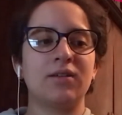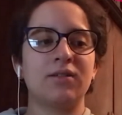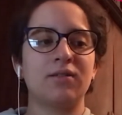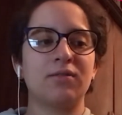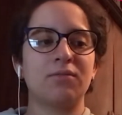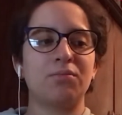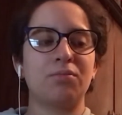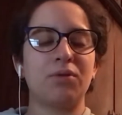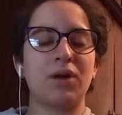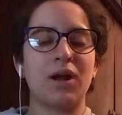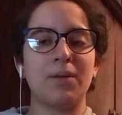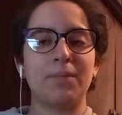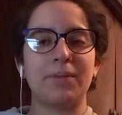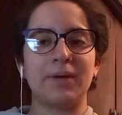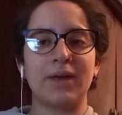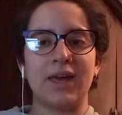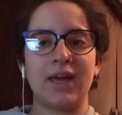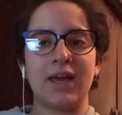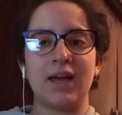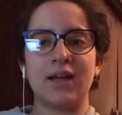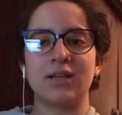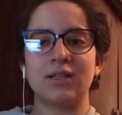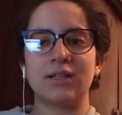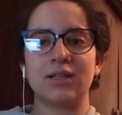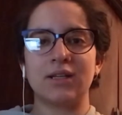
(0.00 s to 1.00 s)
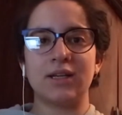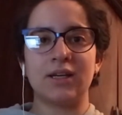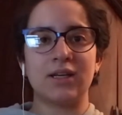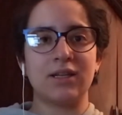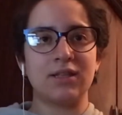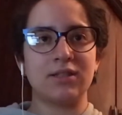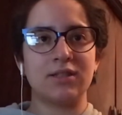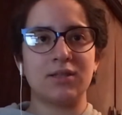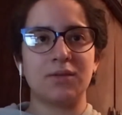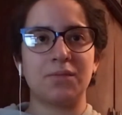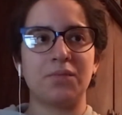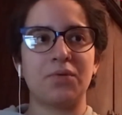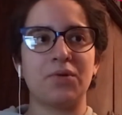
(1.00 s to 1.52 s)
propaganda in
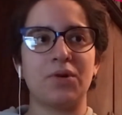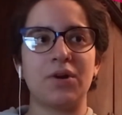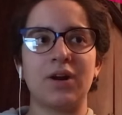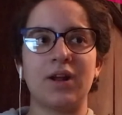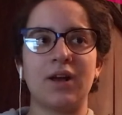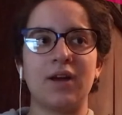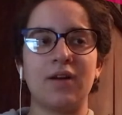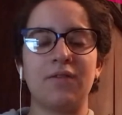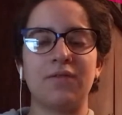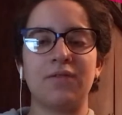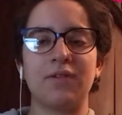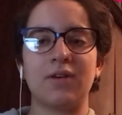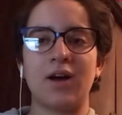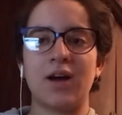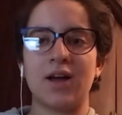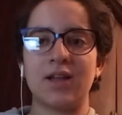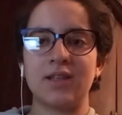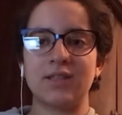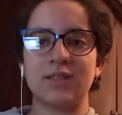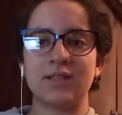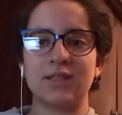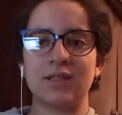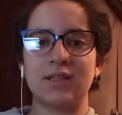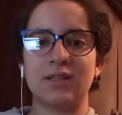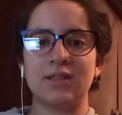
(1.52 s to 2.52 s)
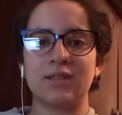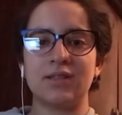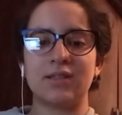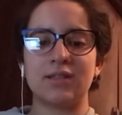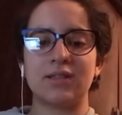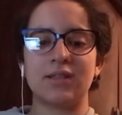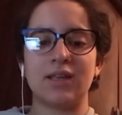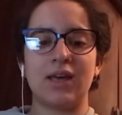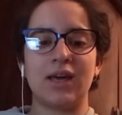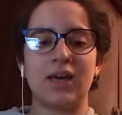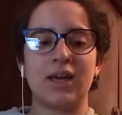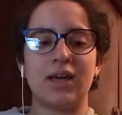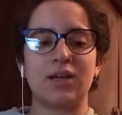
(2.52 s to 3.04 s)
support of Constance
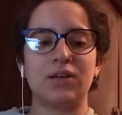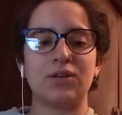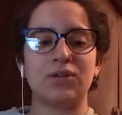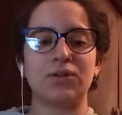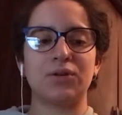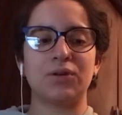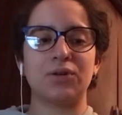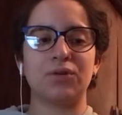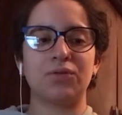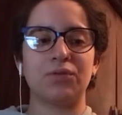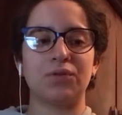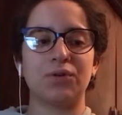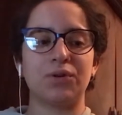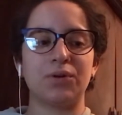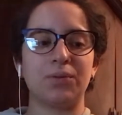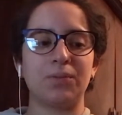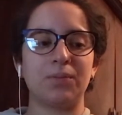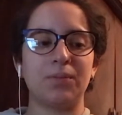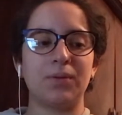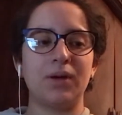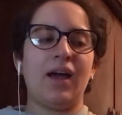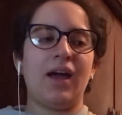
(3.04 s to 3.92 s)
and her group.